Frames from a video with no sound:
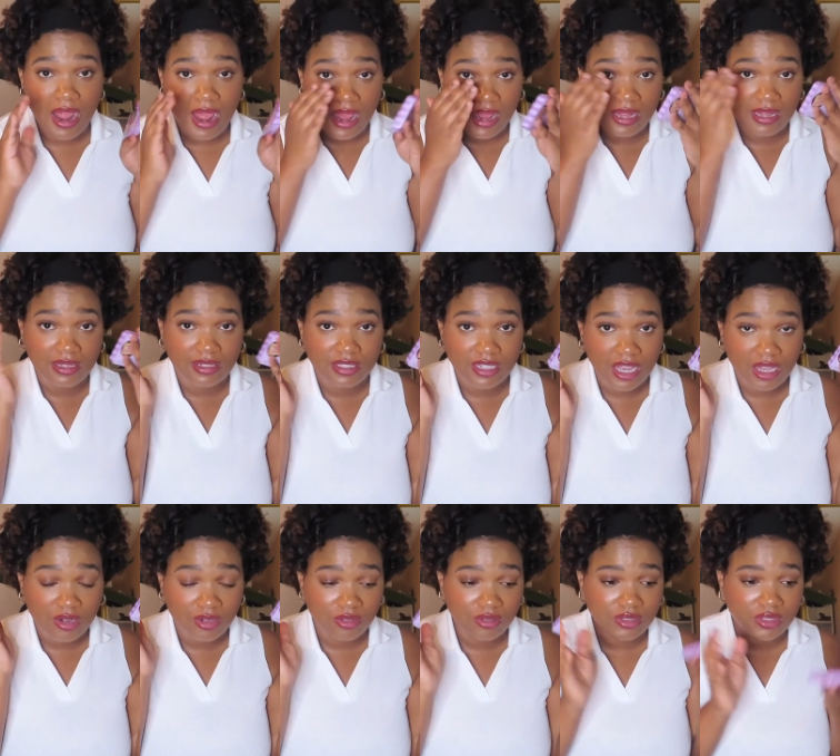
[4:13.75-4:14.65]

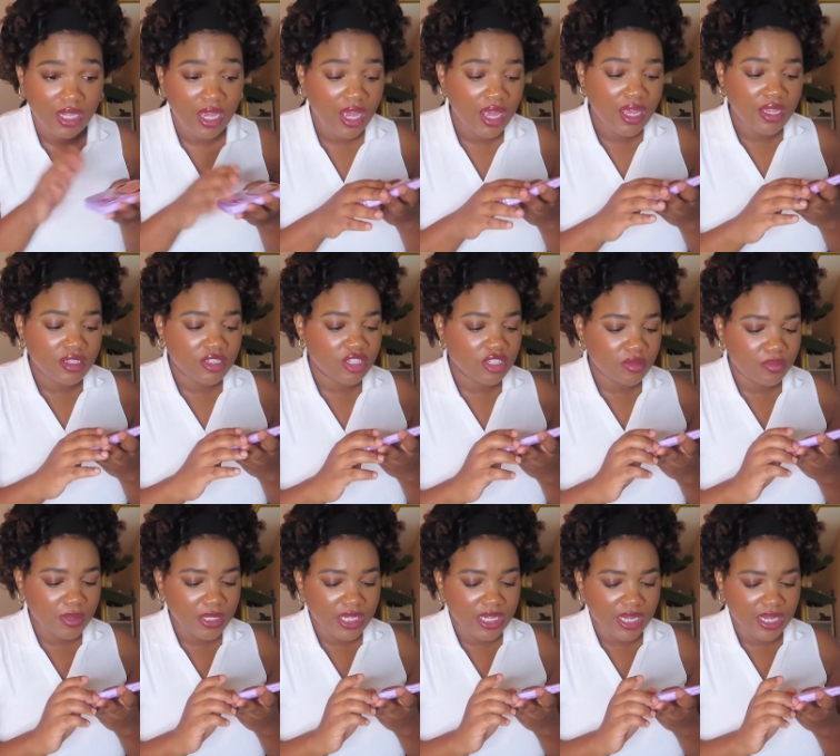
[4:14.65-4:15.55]
eyeshadows. Just
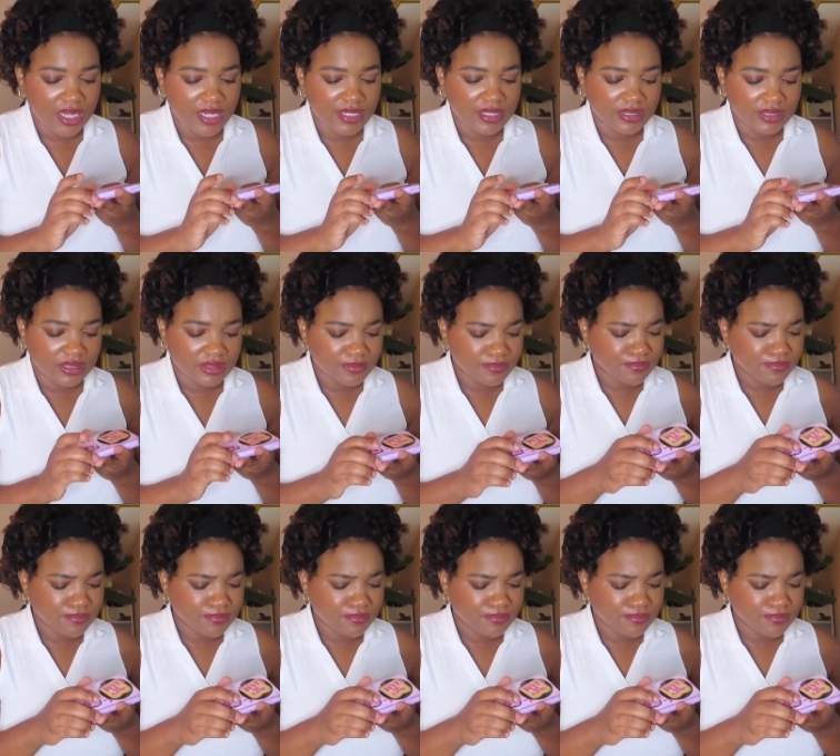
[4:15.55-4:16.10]
because,